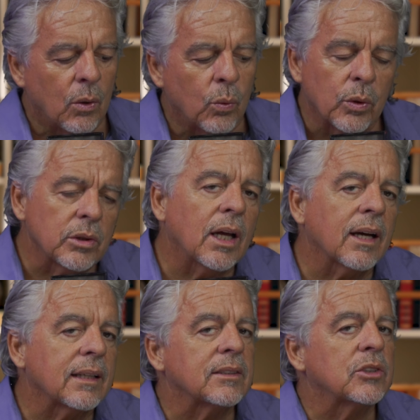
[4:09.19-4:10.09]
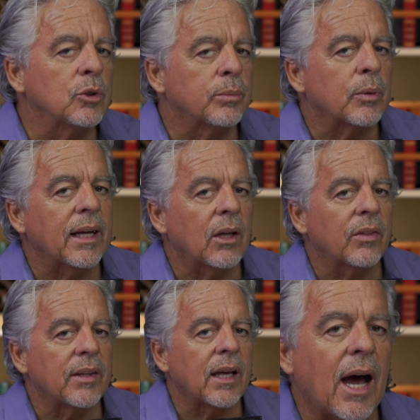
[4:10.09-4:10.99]
we're talking a super
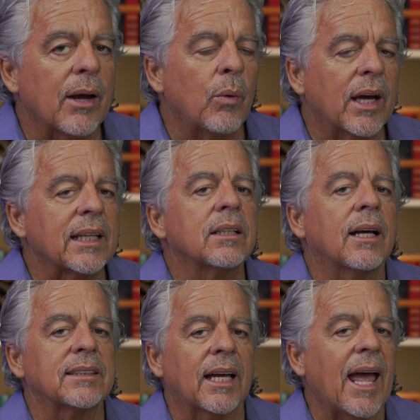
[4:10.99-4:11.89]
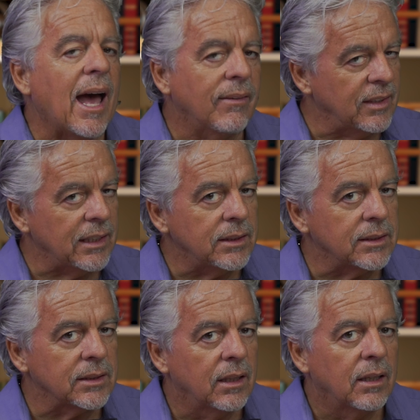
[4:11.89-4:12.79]
healthy i recognize i have needs